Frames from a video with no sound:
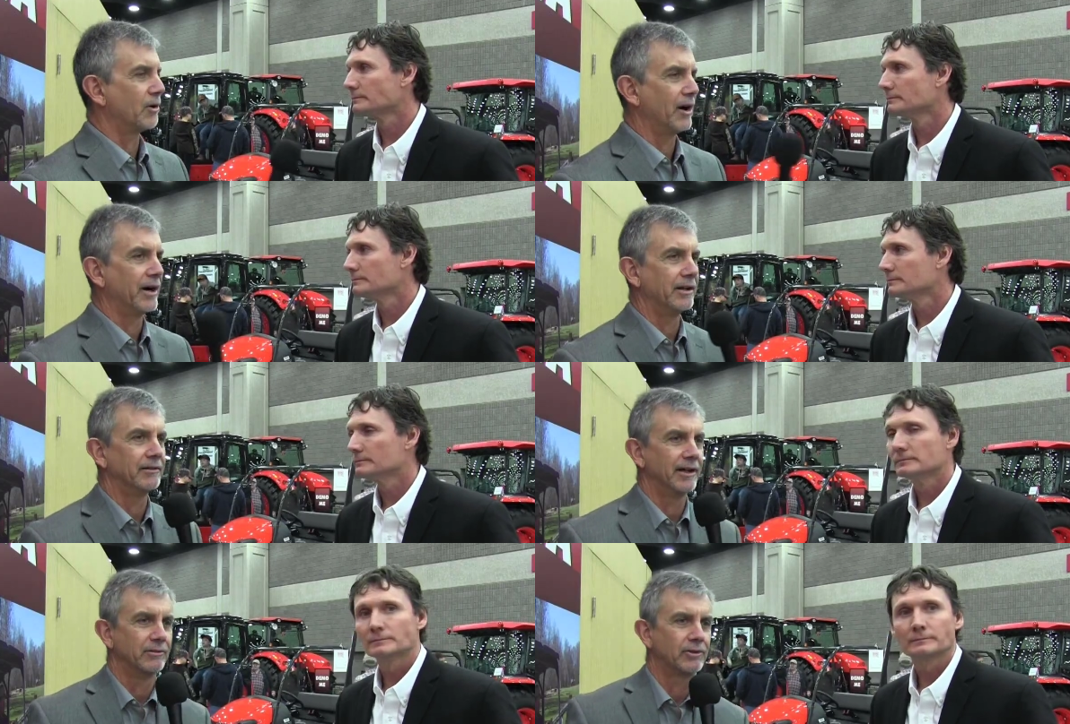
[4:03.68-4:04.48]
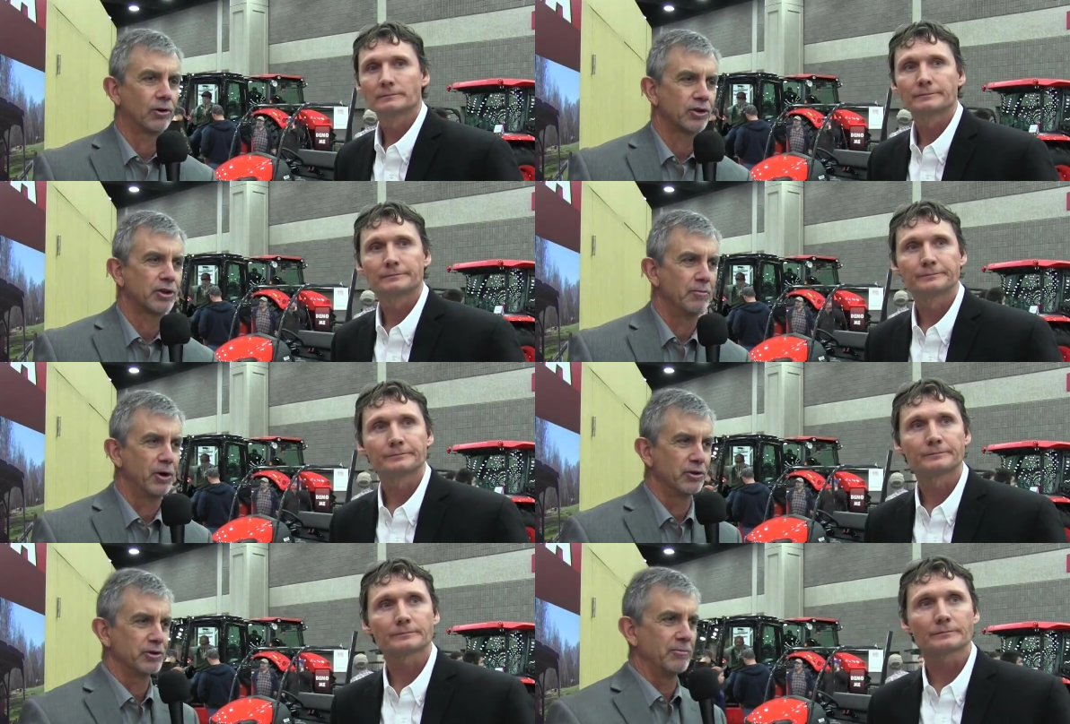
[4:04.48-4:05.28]
Speaker 1: righty. And of course,
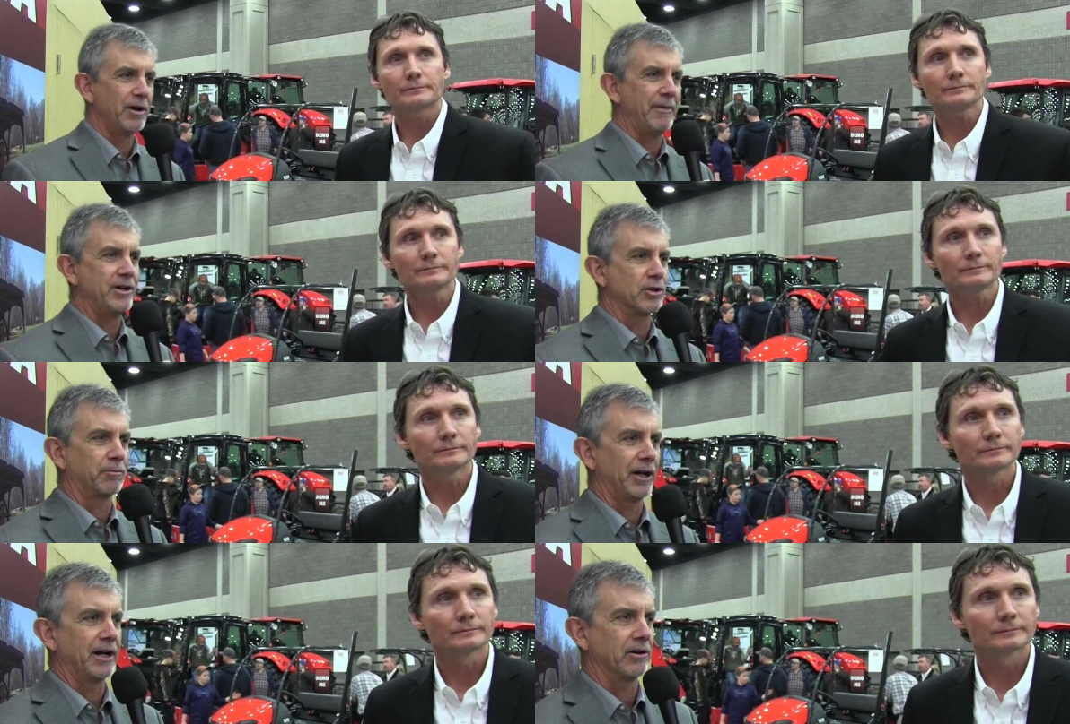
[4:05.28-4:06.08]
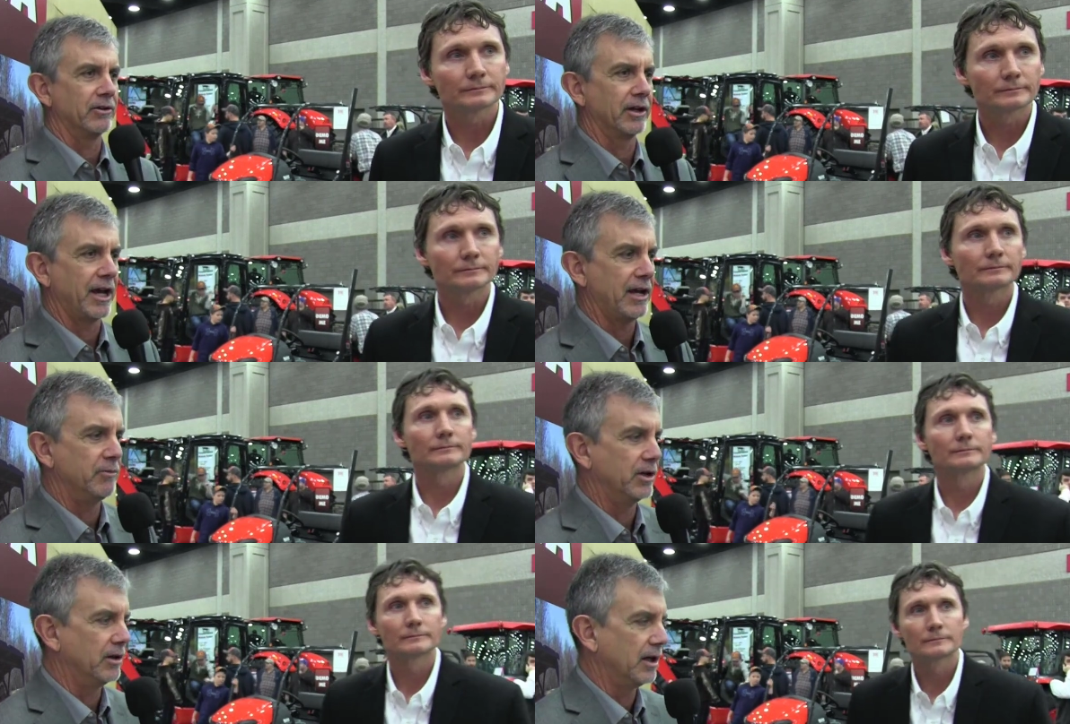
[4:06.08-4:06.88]
Kubota is a major player in the
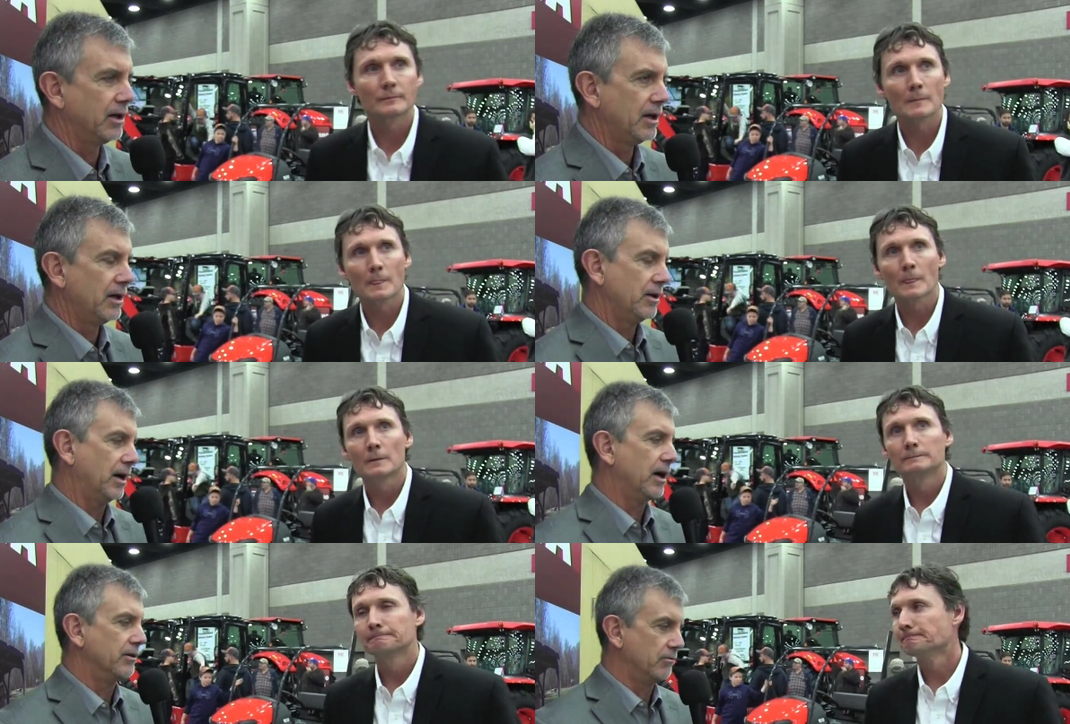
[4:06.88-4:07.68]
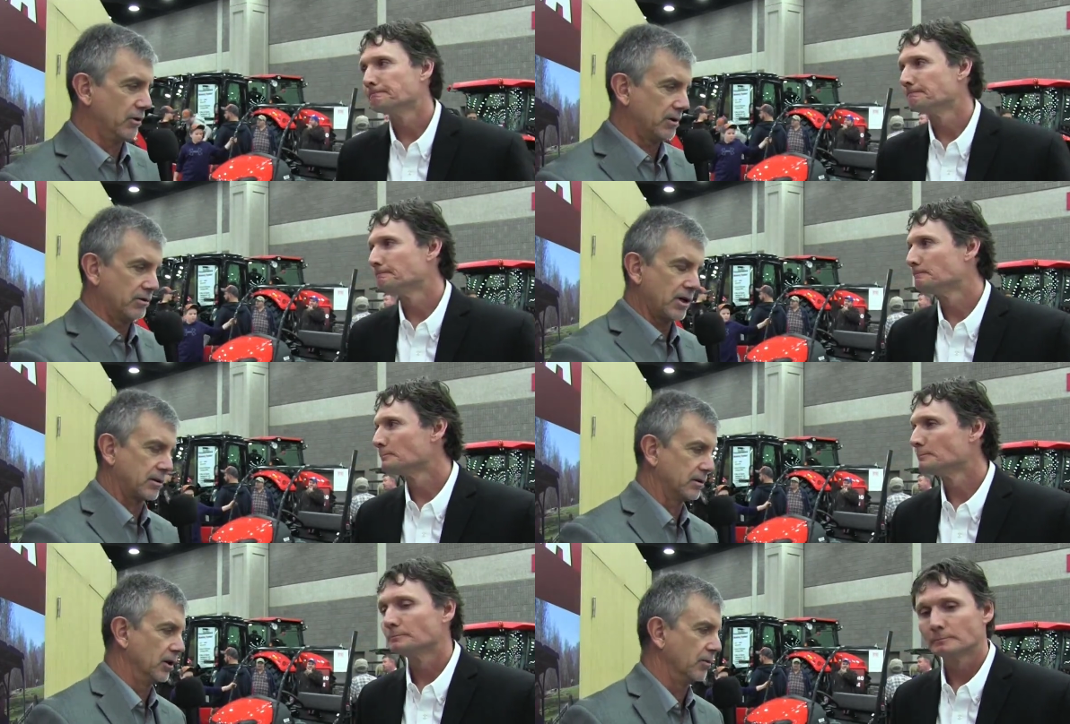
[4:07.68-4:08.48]
game, and uh, uh, we
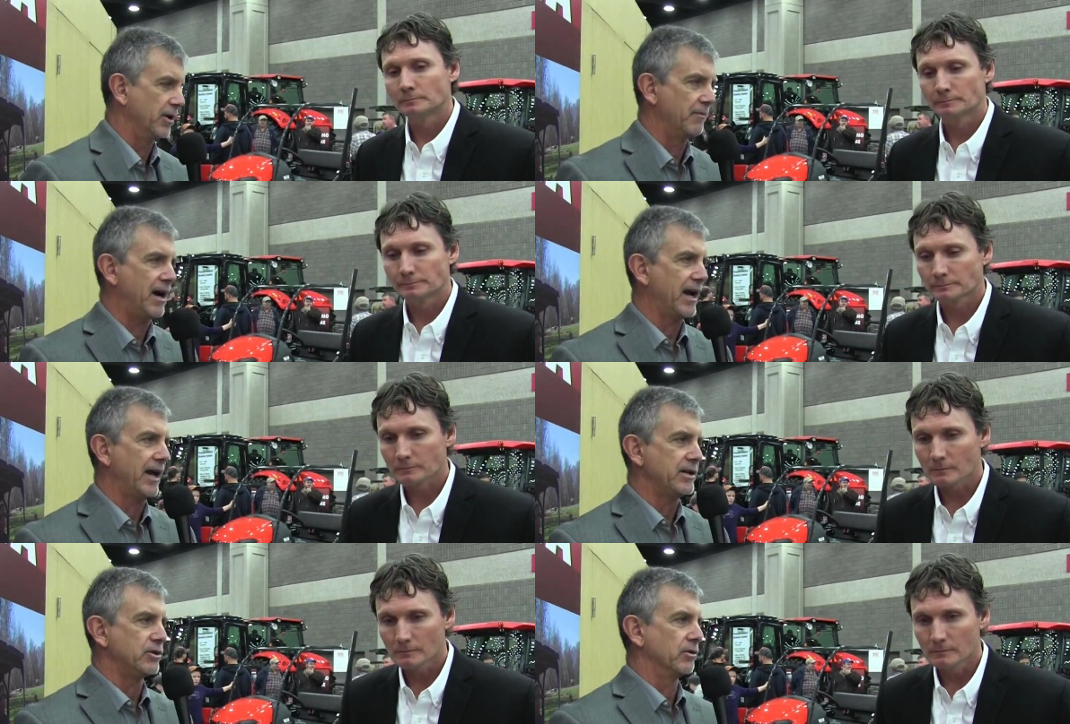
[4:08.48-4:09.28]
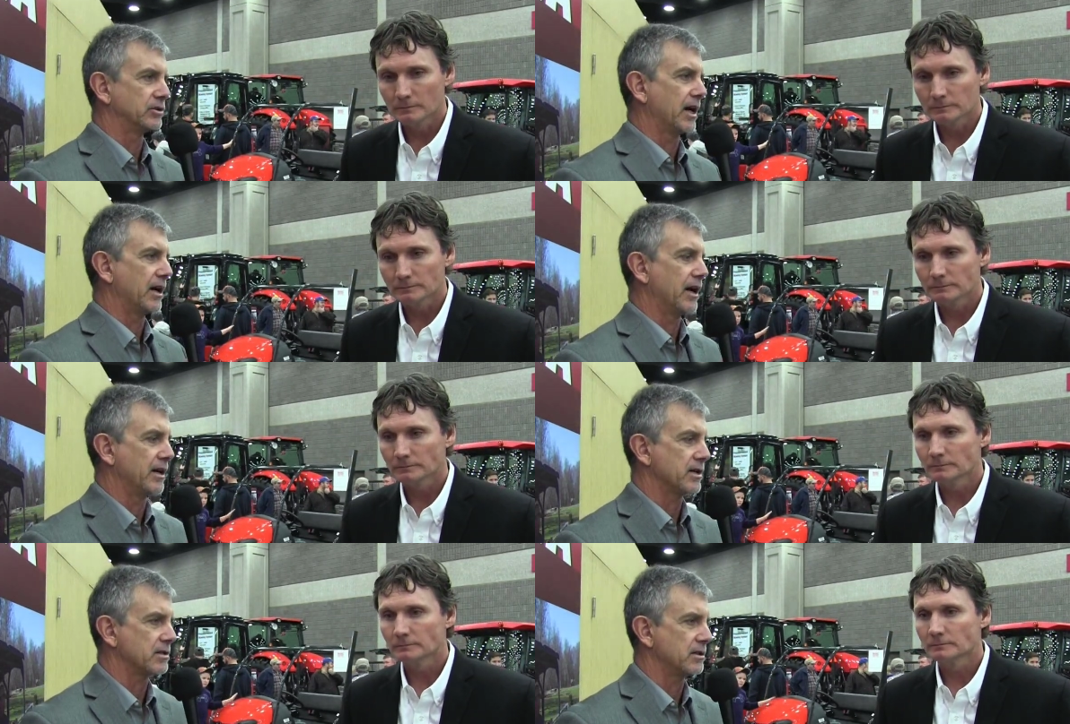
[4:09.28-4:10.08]
talked a little bit about hay tools. I, I,
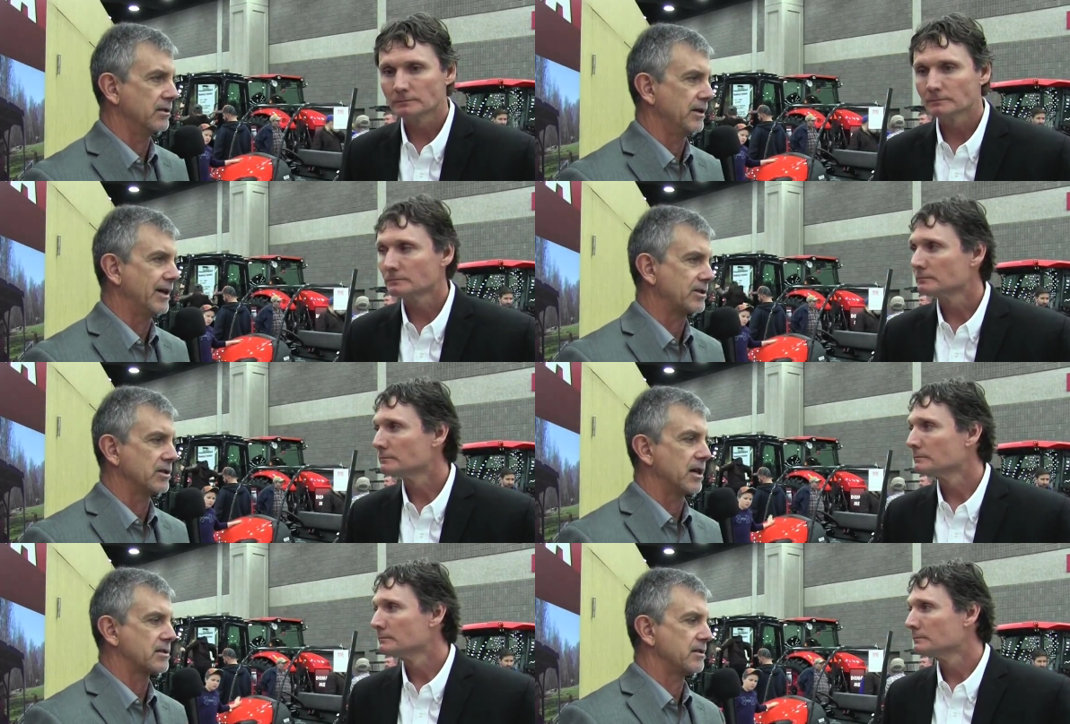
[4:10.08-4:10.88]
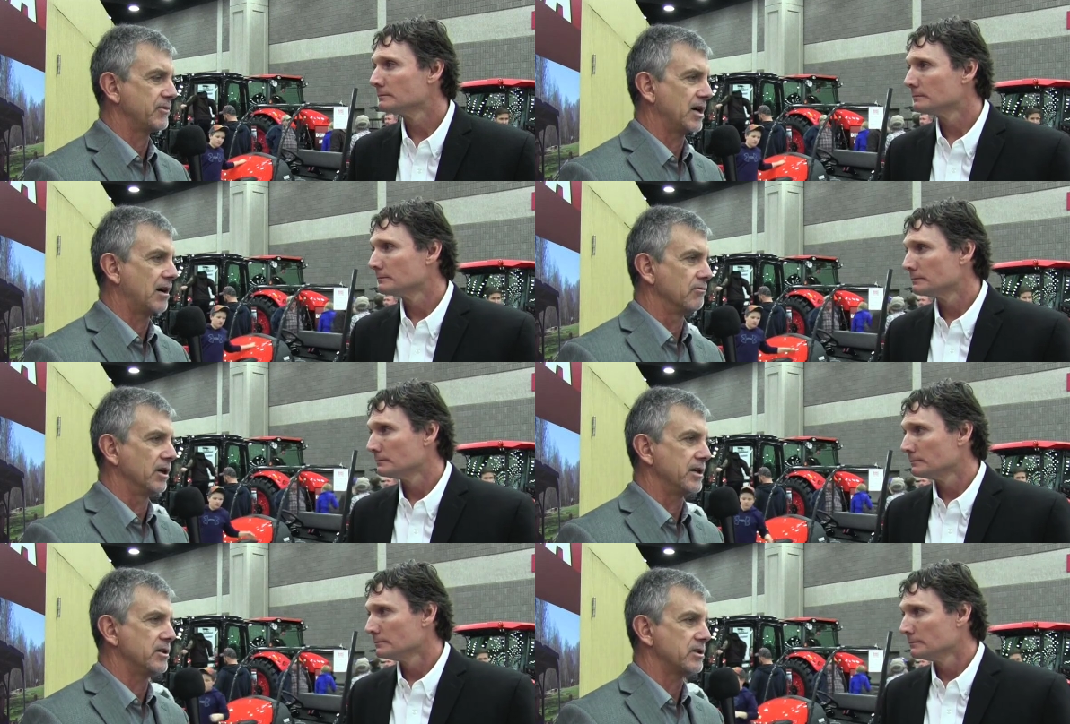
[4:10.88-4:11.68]
guess that's not something I
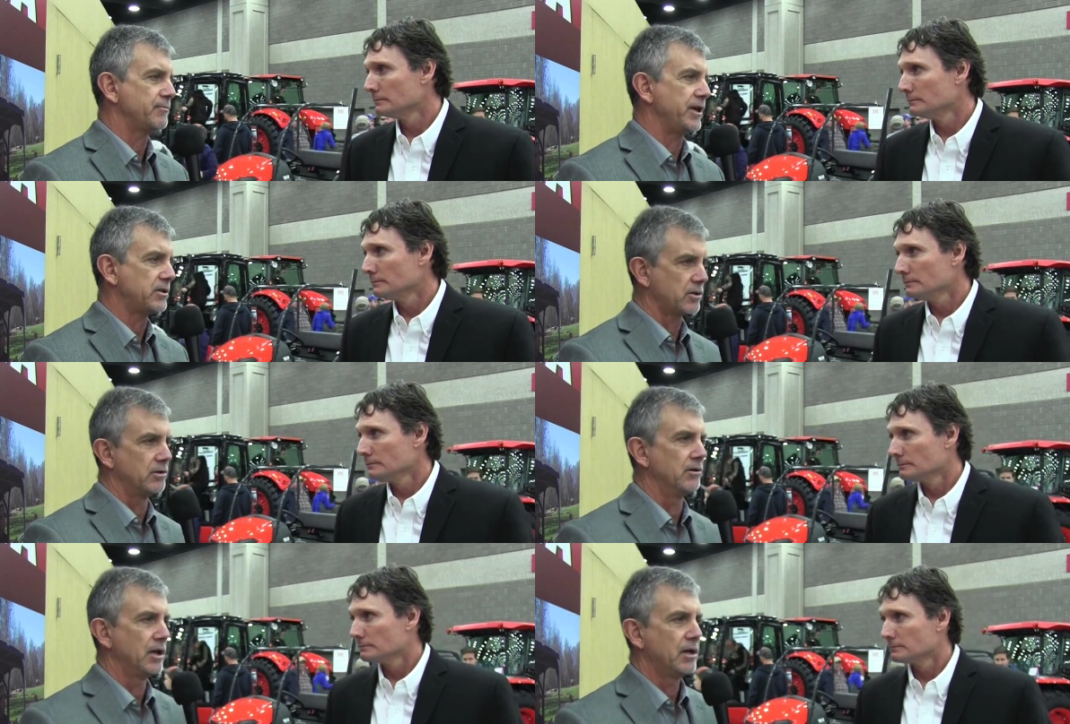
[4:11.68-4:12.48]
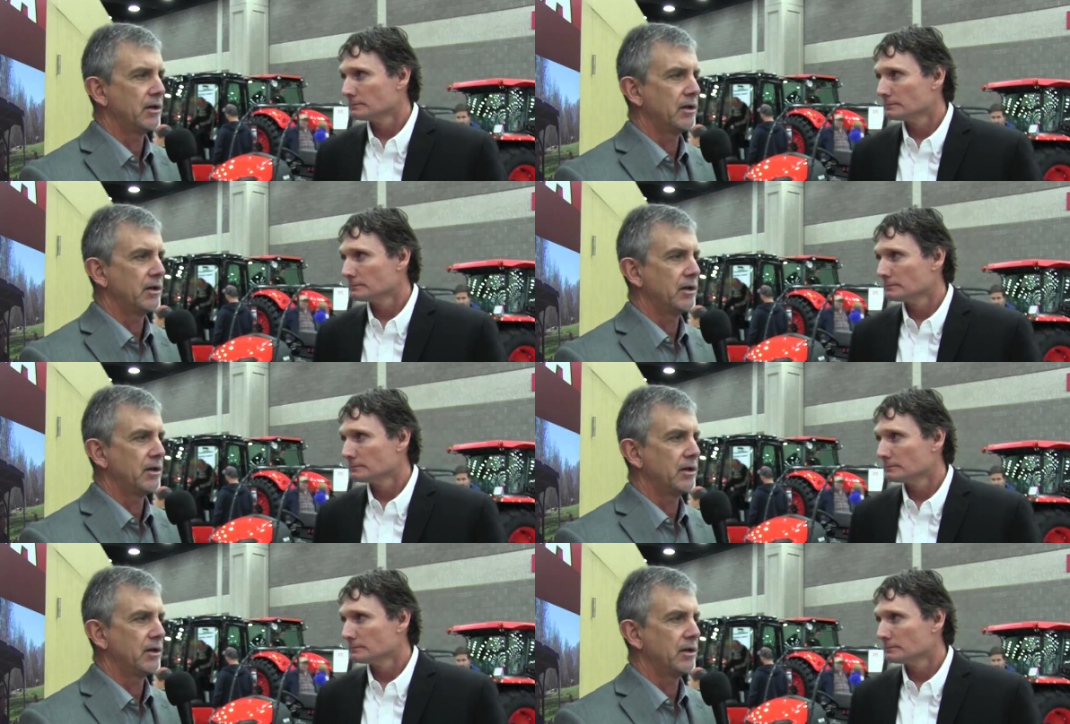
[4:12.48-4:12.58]
really speak to